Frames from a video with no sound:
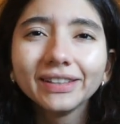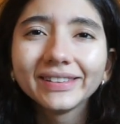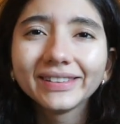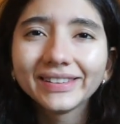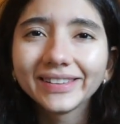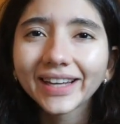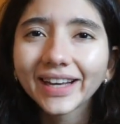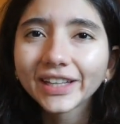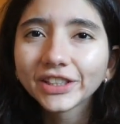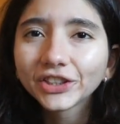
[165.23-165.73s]

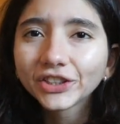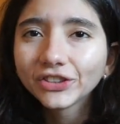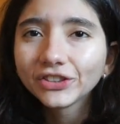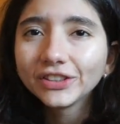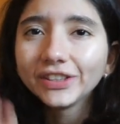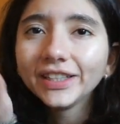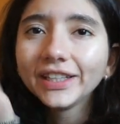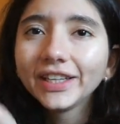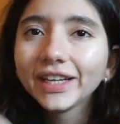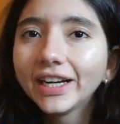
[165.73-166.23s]

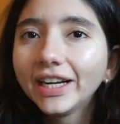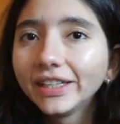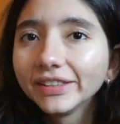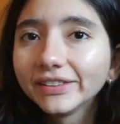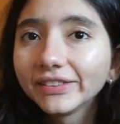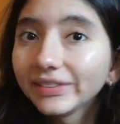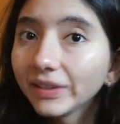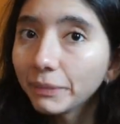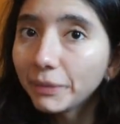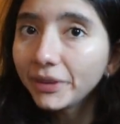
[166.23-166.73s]
THC and
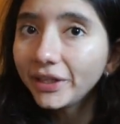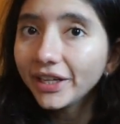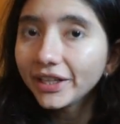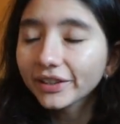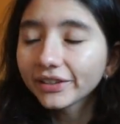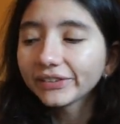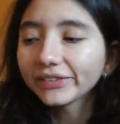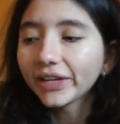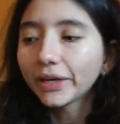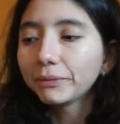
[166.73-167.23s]
CBD at
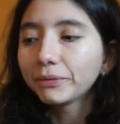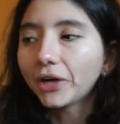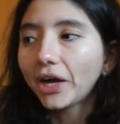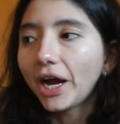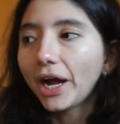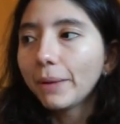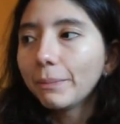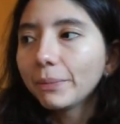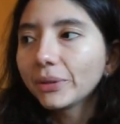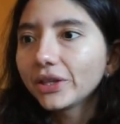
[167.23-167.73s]
the same
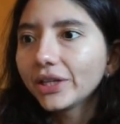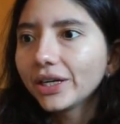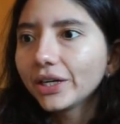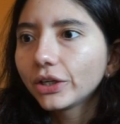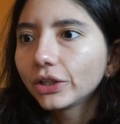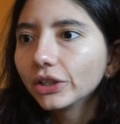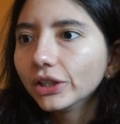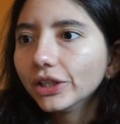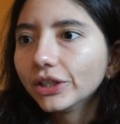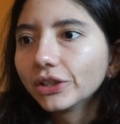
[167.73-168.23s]
time, but they
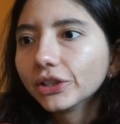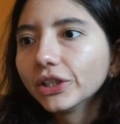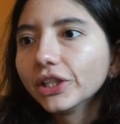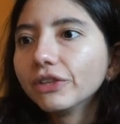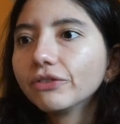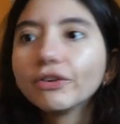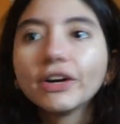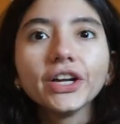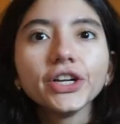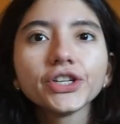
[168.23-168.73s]
are literally
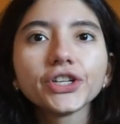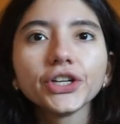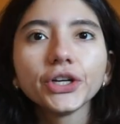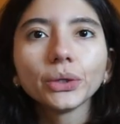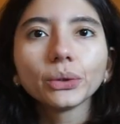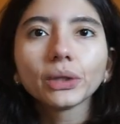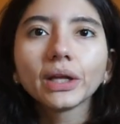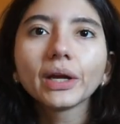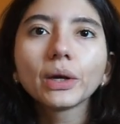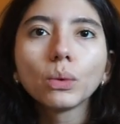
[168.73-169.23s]

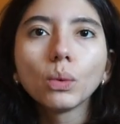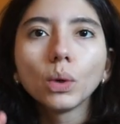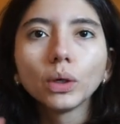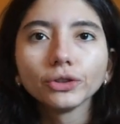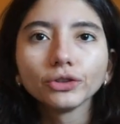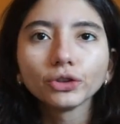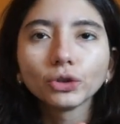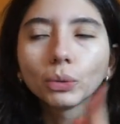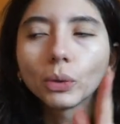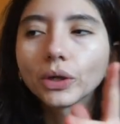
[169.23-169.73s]
ratioed like one
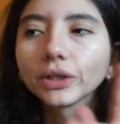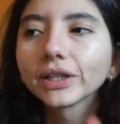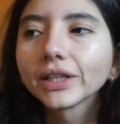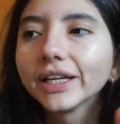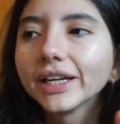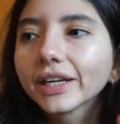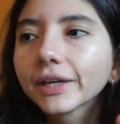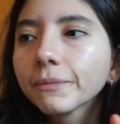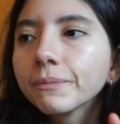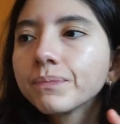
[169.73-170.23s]
to one.
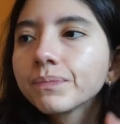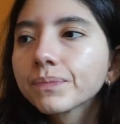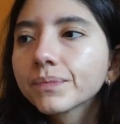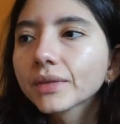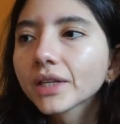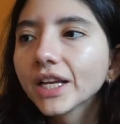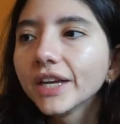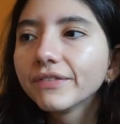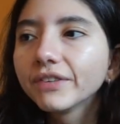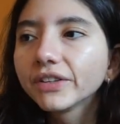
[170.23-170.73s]
Like
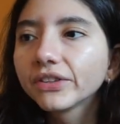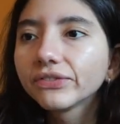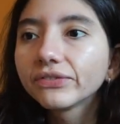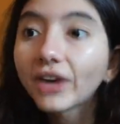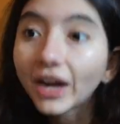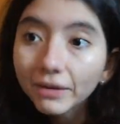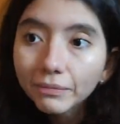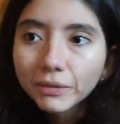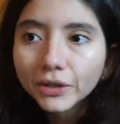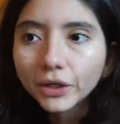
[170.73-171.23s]
if it's
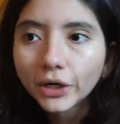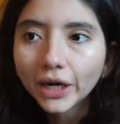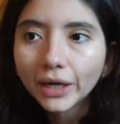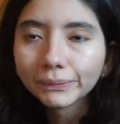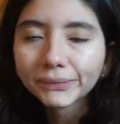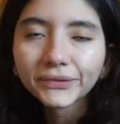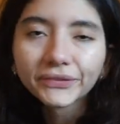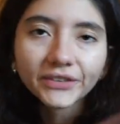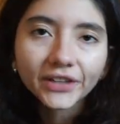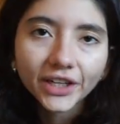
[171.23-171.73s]
five
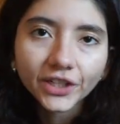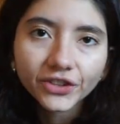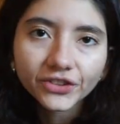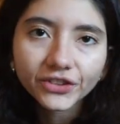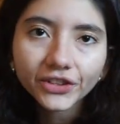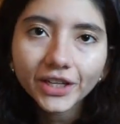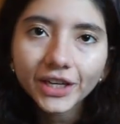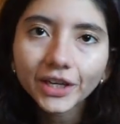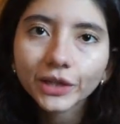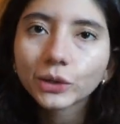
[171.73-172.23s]
milligrams of
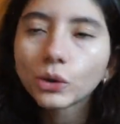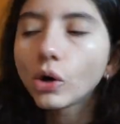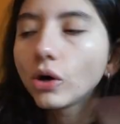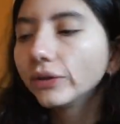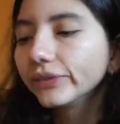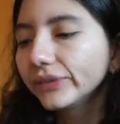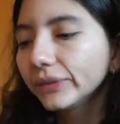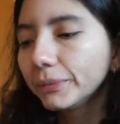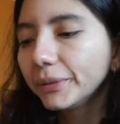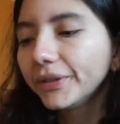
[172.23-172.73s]
THC, it'll
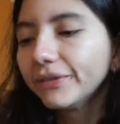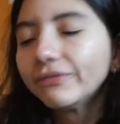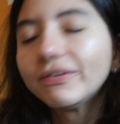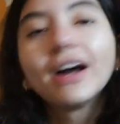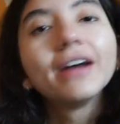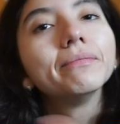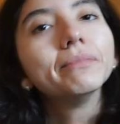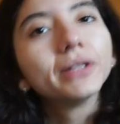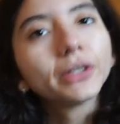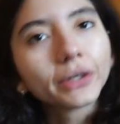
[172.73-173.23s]
also be
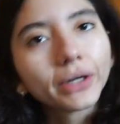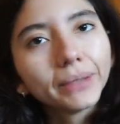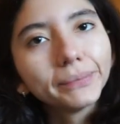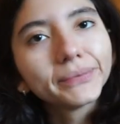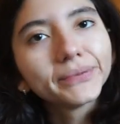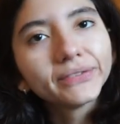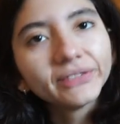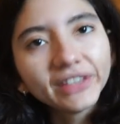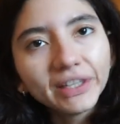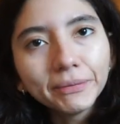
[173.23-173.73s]
five milligrams
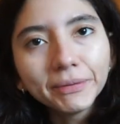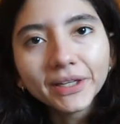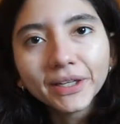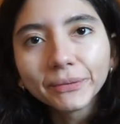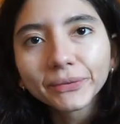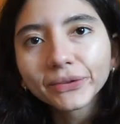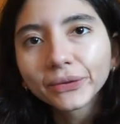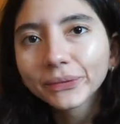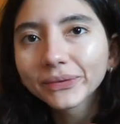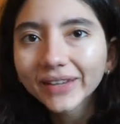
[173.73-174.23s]
of
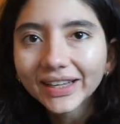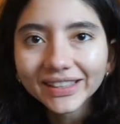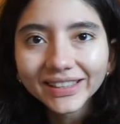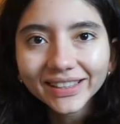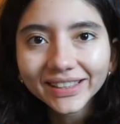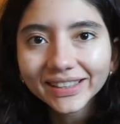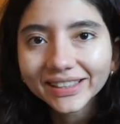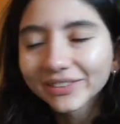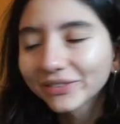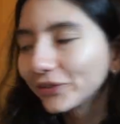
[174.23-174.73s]
CBD. So it's kind of
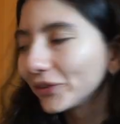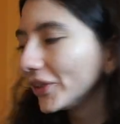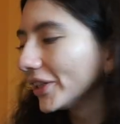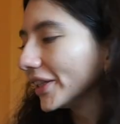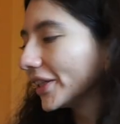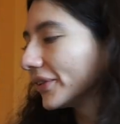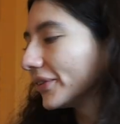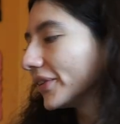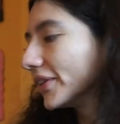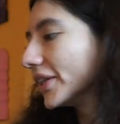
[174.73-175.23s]
like
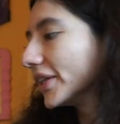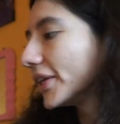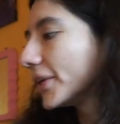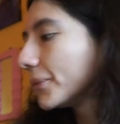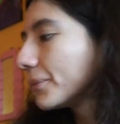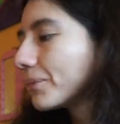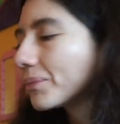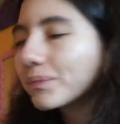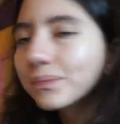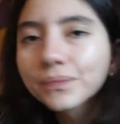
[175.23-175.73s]
really, really,
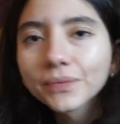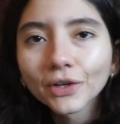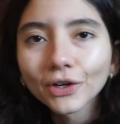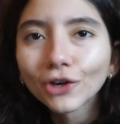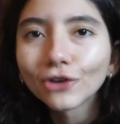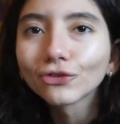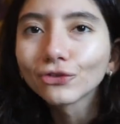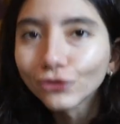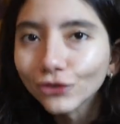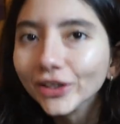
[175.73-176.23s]

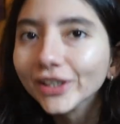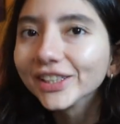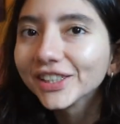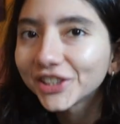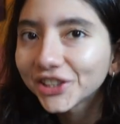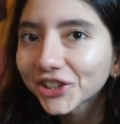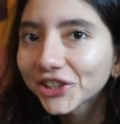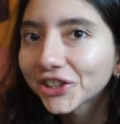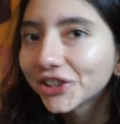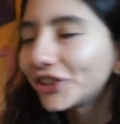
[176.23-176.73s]
a
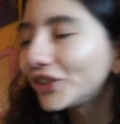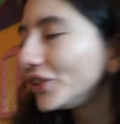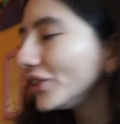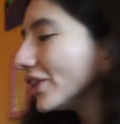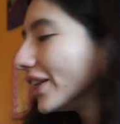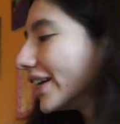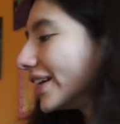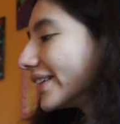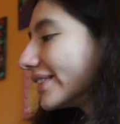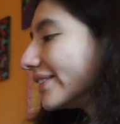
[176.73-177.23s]
really chill
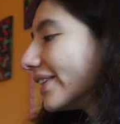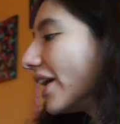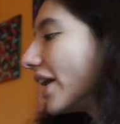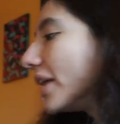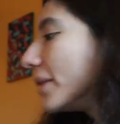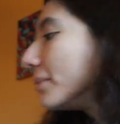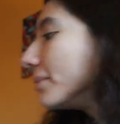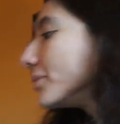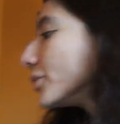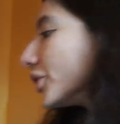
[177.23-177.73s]
like
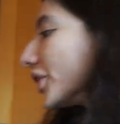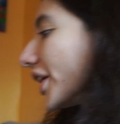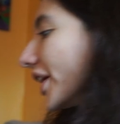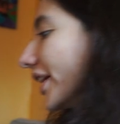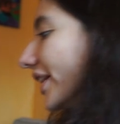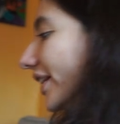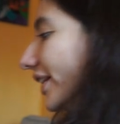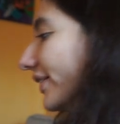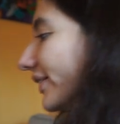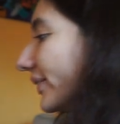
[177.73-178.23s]
time
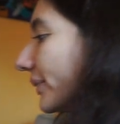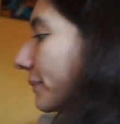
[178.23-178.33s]
drinking these.